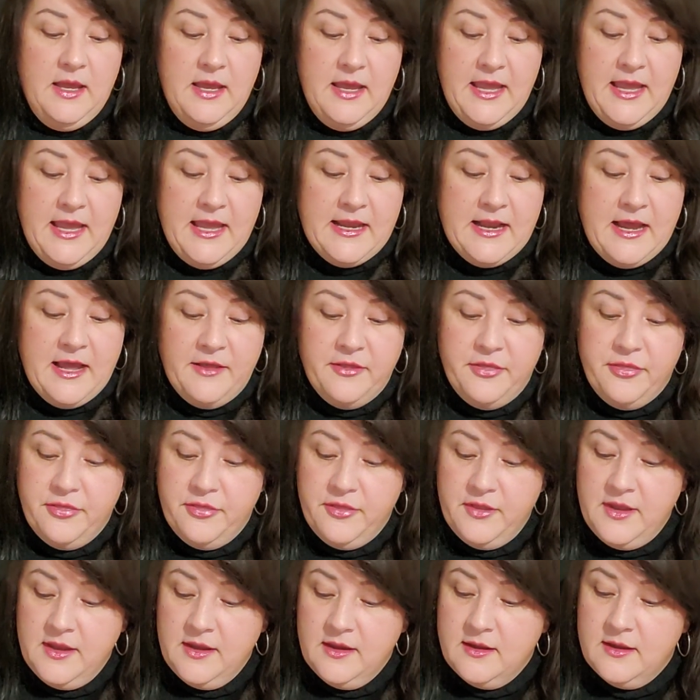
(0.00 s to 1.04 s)
And I
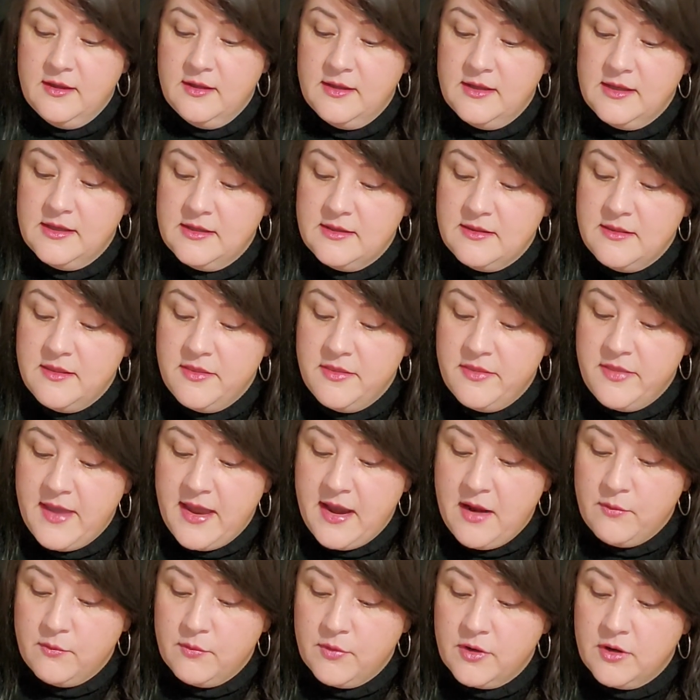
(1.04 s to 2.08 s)
think in
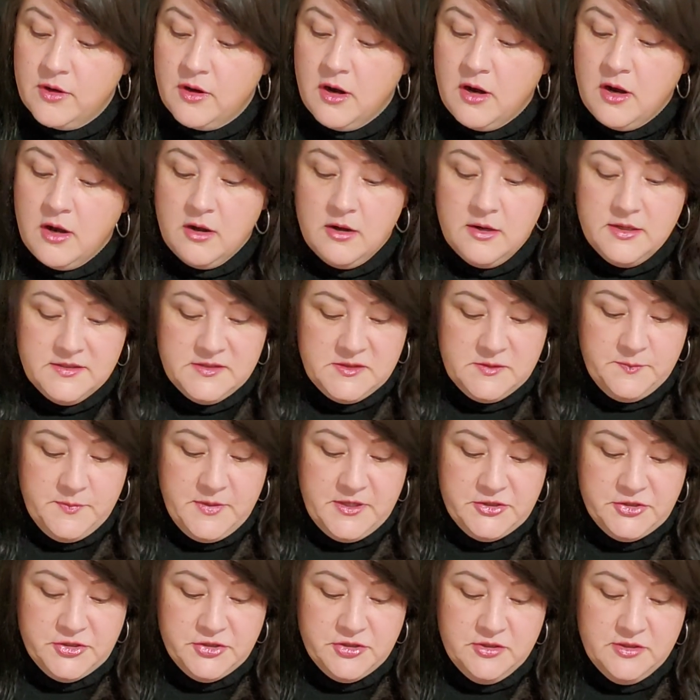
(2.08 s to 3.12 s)
that regard,
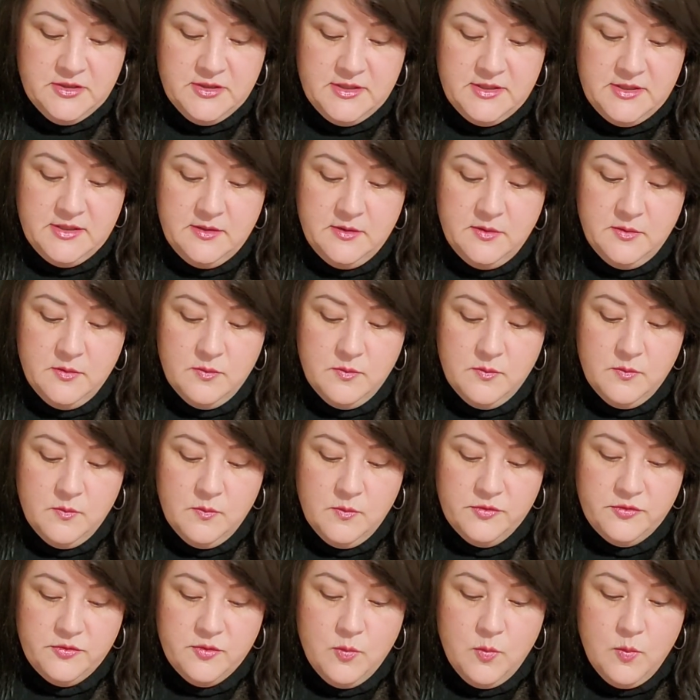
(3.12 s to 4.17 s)
especially
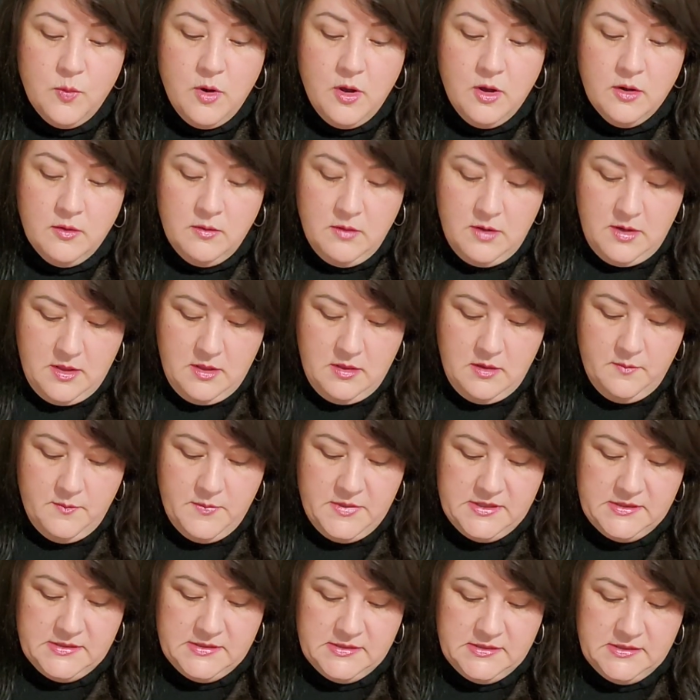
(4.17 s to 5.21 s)
with the water
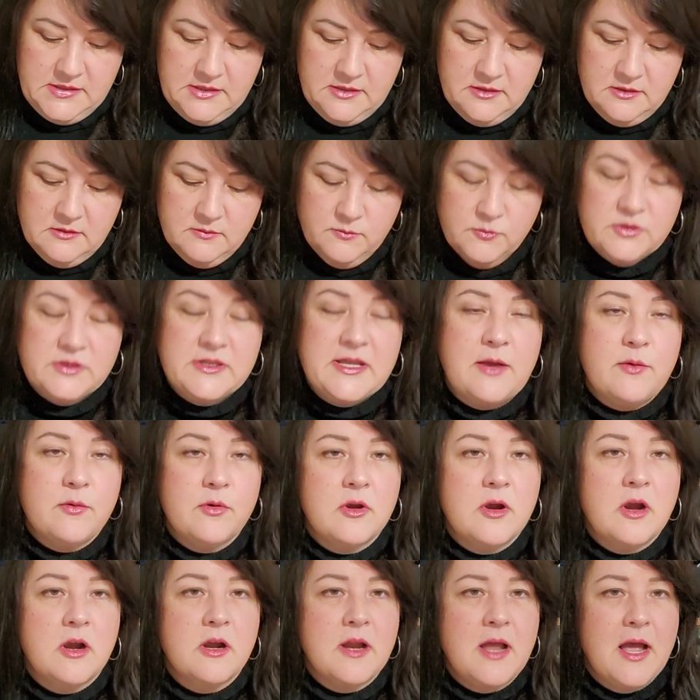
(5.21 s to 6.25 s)
elements here, with that
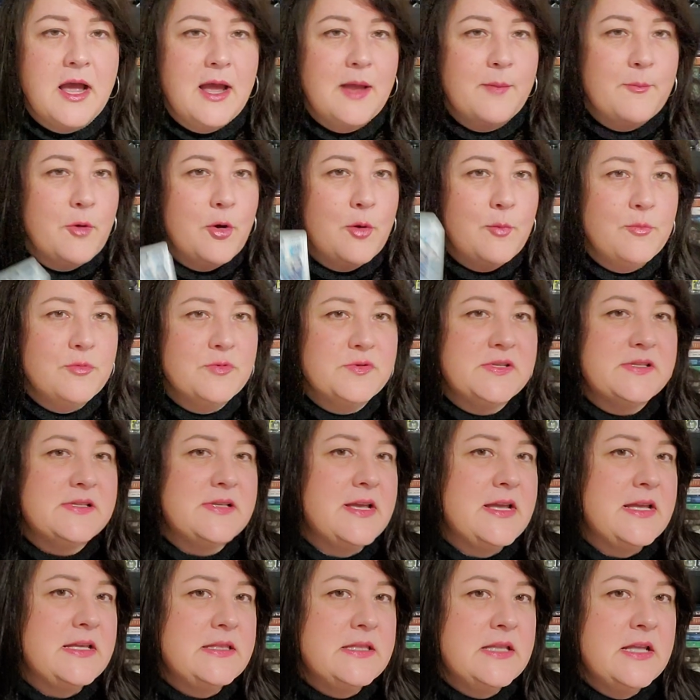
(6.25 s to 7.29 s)
regard, I'm almost
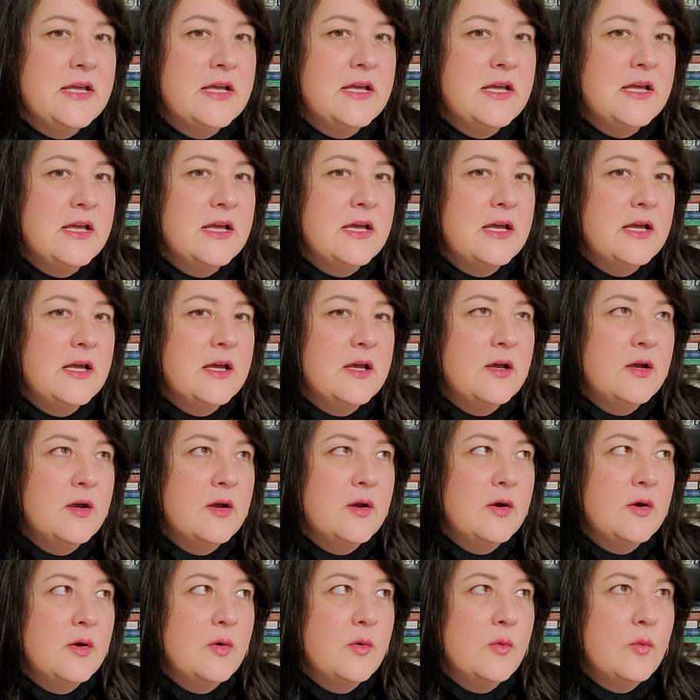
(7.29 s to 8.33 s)
saying
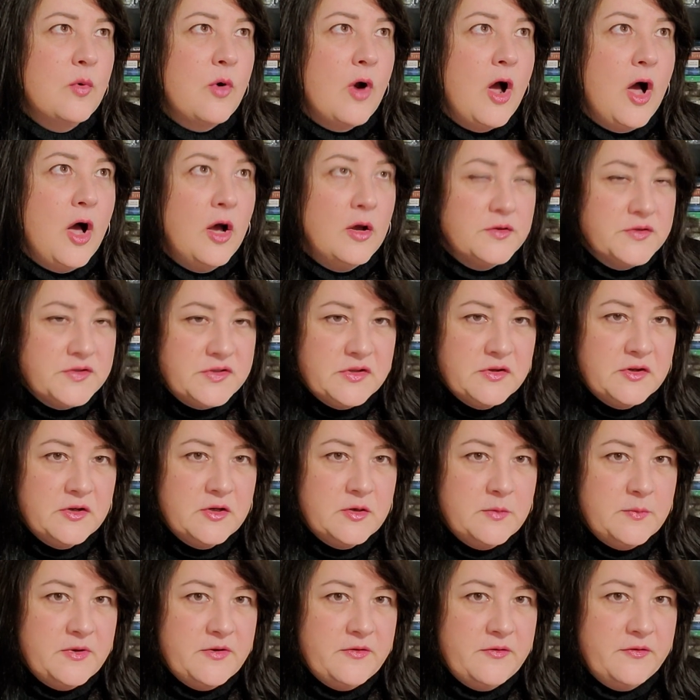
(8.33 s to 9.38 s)
we're also going
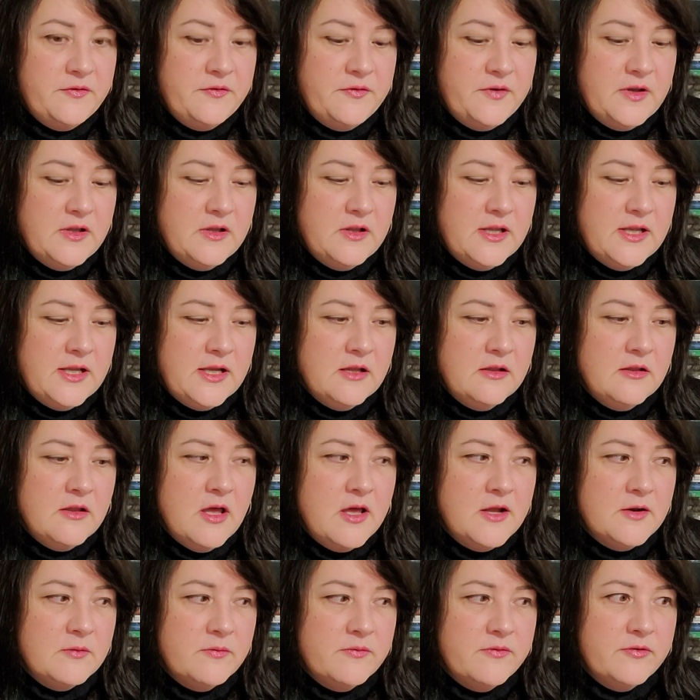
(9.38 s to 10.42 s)
to be feeling a
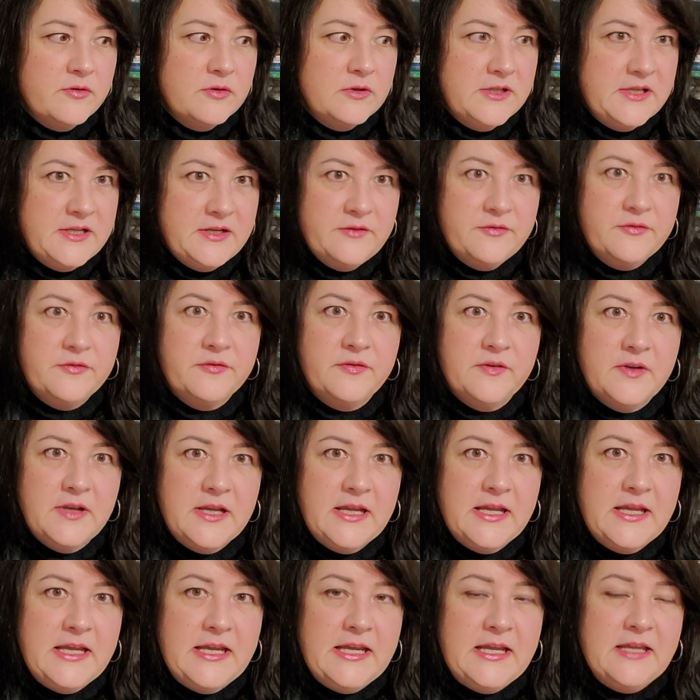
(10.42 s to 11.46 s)
lot of relief
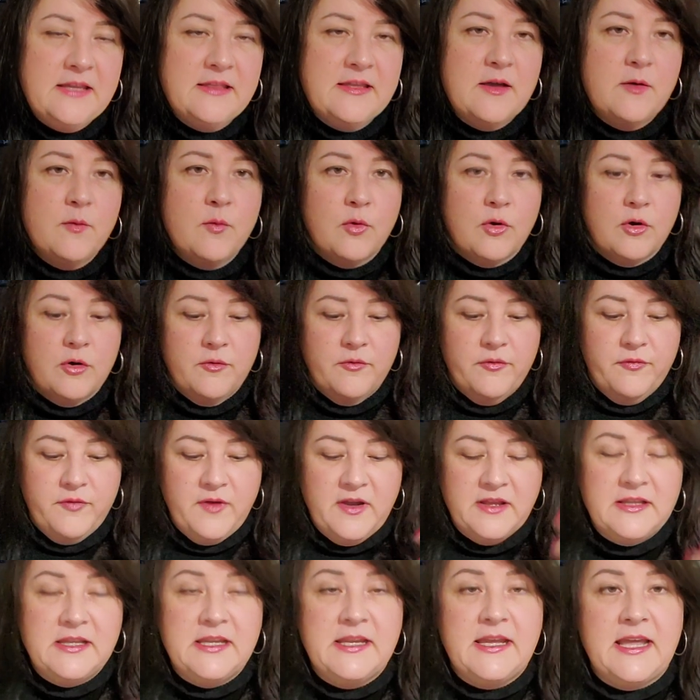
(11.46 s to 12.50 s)
in that we're
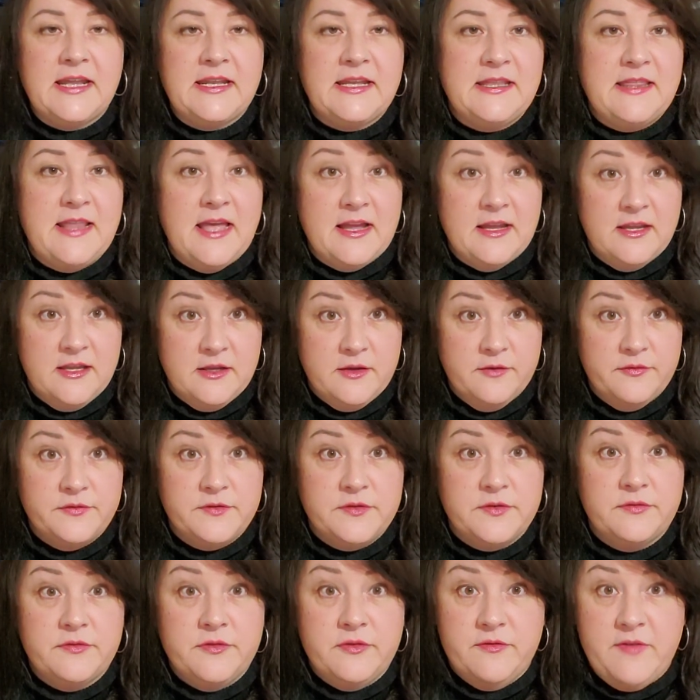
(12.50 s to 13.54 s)
finally getting that gift
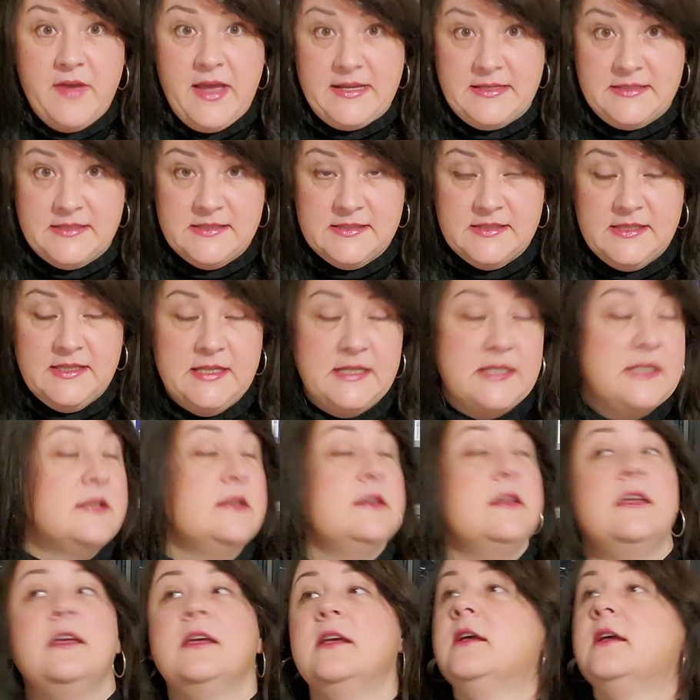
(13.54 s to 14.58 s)
of the vaccine.